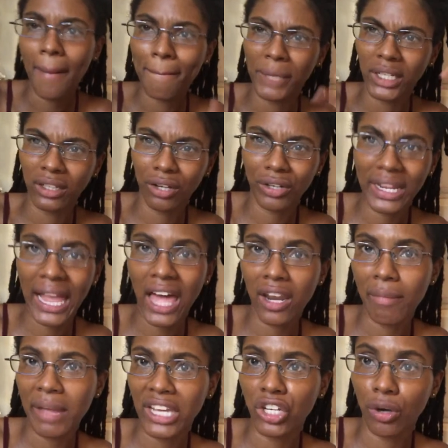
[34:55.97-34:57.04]
but learning how to
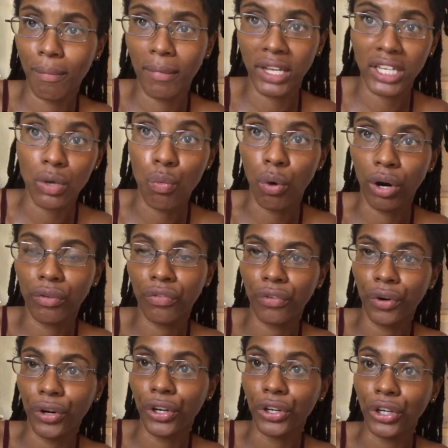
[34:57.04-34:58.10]
make your money work
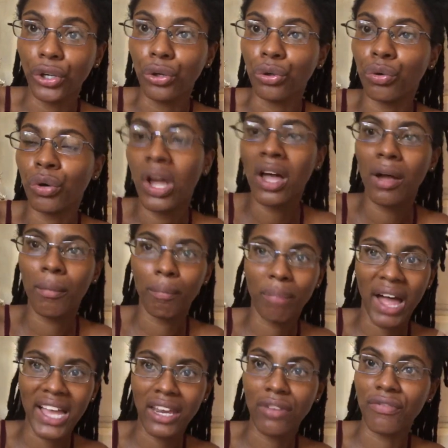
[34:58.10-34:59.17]
for you
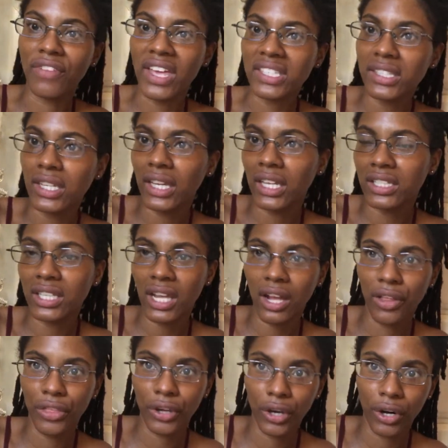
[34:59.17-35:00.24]
by investing into
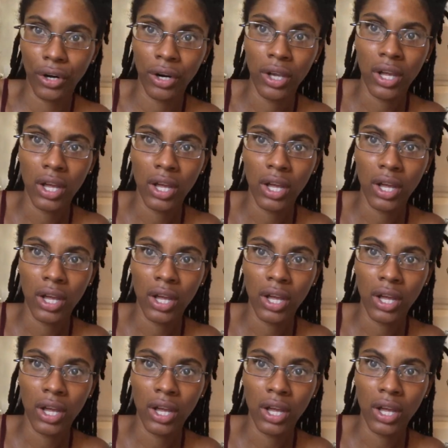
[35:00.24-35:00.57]
other